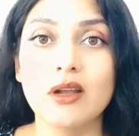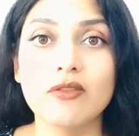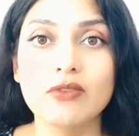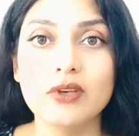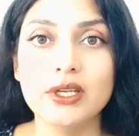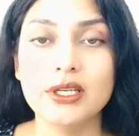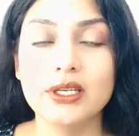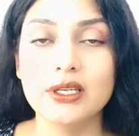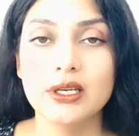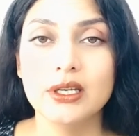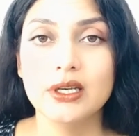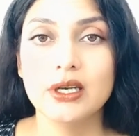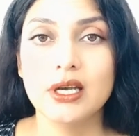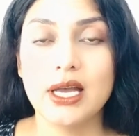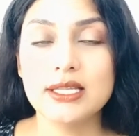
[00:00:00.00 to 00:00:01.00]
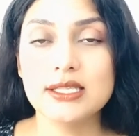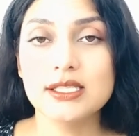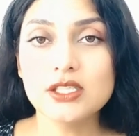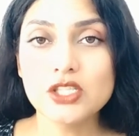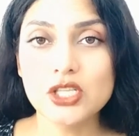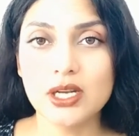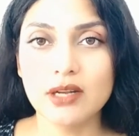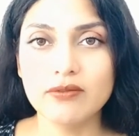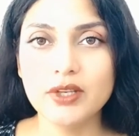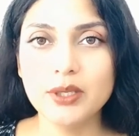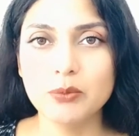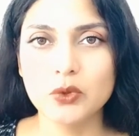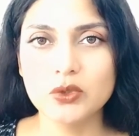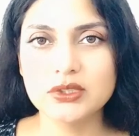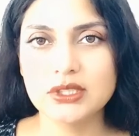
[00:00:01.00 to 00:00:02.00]
lovely and such
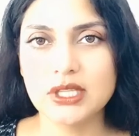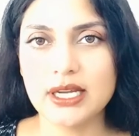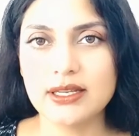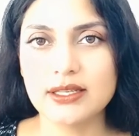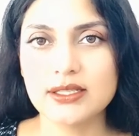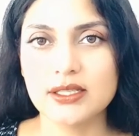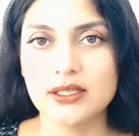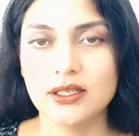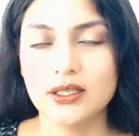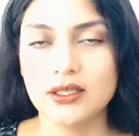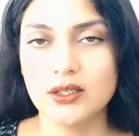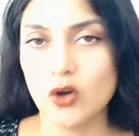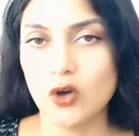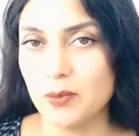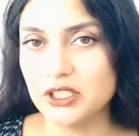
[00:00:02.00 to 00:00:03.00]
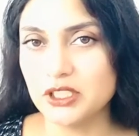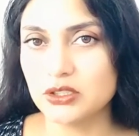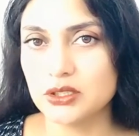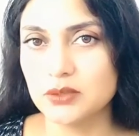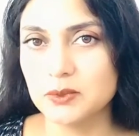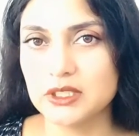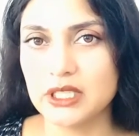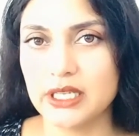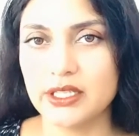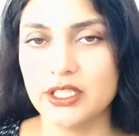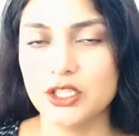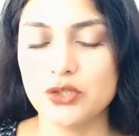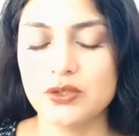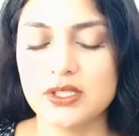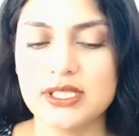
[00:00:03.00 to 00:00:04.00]
lovely books that uh, comic strips that
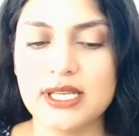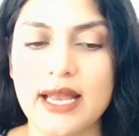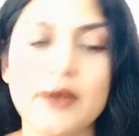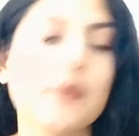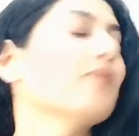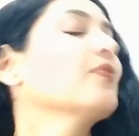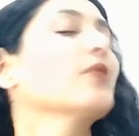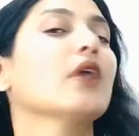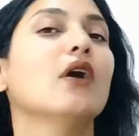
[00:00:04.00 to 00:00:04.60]
they should stand